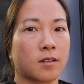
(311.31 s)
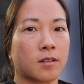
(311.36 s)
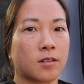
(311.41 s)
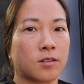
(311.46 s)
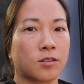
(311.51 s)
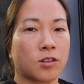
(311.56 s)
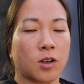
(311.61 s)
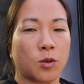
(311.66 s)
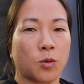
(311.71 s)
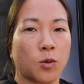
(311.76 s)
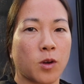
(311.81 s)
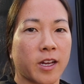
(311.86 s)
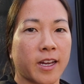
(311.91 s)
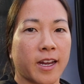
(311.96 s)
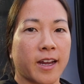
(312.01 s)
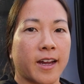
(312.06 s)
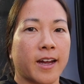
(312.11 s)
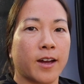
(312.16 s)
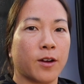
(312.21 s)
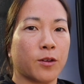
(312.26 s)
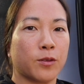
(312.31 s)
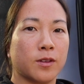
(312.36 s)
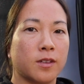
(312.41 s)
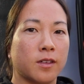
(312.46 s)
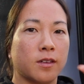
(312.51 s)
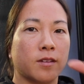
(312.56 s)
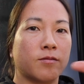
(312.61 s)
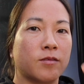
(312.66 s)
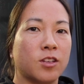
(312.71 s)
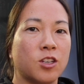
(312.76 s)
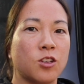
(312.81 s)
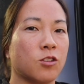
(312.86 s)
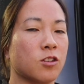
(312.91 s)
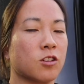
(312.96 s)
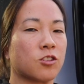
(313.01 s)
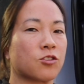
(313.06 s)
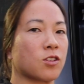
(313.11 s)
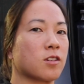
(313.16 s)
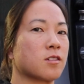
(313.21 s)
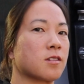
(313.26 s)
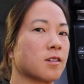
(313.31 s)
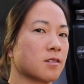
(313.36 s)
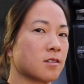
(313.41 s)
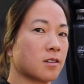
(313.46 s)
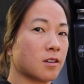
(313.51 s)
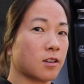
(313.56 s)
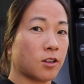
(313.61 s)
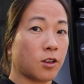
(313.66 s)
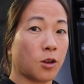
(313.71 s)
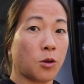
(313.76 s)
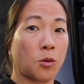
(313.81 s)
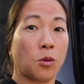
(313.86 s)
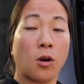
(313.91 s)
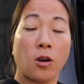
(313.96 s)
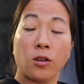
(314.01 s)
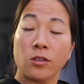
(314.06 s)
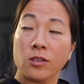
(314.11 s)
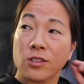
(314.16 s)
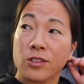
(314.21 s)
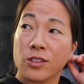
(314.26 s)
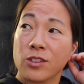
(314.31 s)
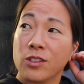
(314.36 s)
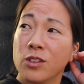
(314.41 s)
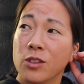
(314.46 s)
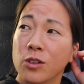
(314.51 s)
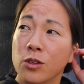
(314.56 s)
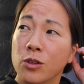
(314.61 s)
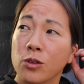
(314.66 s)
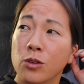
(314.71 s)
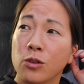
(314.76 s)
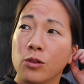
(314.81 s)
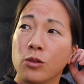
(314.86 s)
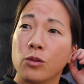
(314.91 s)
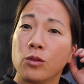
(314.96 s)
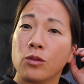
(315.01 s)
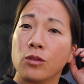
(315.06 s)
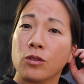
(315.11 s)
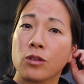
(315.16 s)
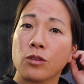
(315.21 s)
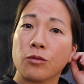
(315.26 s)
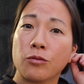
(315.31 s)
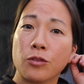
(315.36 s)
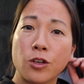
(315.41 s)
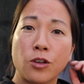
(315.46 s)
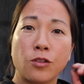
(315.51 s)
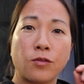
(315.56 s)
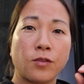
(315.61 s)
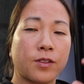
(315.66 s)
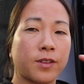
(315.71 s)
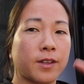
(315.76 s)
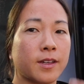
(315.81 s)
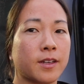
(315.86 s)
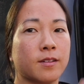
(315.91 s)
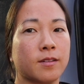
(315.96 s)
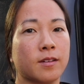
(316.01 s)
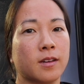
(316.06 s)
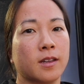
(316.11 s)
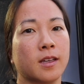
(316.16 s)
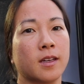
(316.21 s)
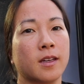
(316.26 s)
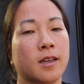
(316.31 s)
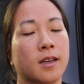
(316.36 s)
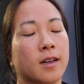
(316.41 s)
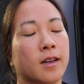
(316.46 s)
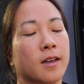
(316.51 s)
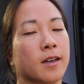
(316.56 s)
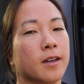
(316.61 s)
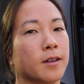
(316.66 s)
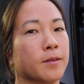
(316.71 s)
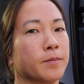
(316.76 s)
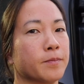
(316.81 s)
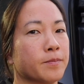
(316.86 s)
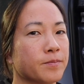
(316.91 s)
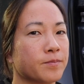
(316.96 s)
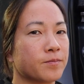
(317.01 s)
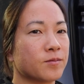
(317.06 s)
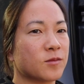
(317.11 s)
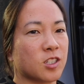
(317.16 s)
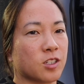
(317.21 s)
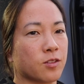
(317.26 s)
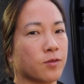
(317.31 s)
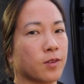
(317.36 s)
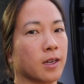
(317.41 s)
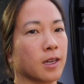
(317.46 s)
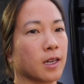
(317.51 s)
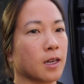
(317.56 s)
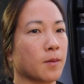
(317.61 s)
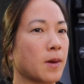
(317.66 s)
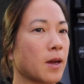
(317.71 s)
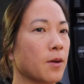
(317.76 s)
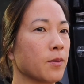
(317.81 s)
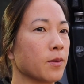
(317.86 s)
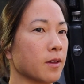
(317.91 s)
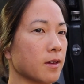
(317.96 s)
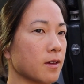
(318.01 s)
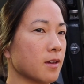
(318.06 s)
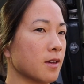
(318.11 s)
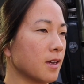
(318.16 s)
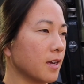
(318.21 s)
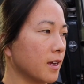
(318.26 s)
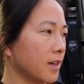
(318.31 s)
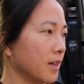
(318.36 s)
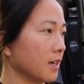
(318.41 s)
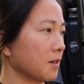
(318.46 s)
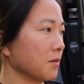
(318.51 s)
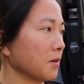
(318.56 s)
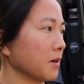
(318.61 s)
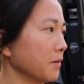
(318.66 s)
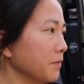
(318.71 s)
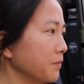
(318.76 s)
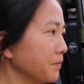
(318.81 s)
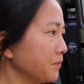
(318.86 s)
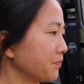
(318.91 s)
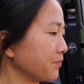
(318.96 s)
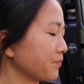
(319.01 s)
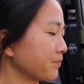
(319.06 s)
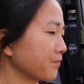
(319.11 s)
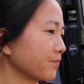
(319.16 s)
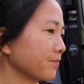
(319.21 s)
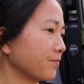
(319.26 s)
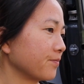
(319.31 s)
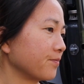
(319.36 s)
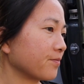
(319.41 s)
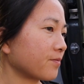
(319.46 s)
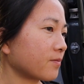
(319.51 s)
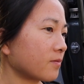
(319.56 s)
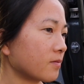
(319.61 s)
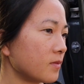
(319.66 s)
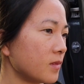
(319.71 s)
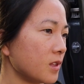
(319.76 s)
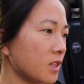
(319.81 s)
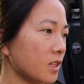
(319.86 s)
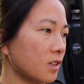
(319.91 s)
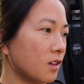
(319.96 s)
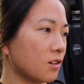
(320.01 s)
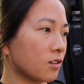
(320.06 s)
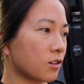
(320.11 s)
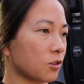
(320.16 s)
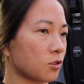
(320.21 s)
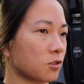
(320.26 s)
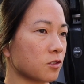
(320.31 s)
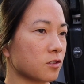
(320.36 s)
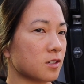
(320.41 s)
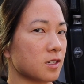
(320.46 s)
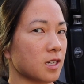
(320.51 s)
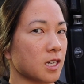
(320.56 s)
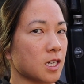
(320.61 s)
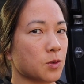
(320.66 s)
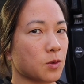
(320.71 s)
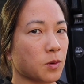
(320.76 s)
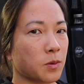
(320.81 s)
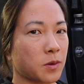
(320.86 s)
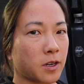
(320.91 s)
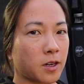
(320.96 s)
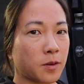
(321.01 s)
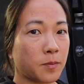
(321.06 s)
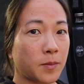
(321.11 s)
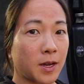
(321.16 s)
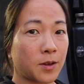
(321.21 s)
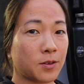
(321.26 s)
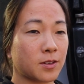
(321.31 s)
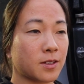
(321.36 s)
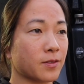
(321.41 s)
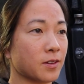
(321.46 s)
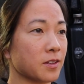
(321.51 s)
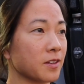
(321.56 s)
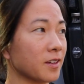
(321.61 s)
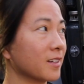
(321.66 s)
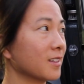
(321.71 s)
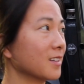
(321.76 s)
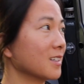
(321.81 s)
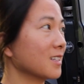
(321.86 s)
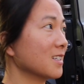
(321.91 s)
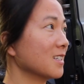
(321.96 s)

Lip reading: trying to work out how the uni structure that's going to go onto the roof, and then just fiddling about with it. Anyway, got to the stage where we're going to mount everything.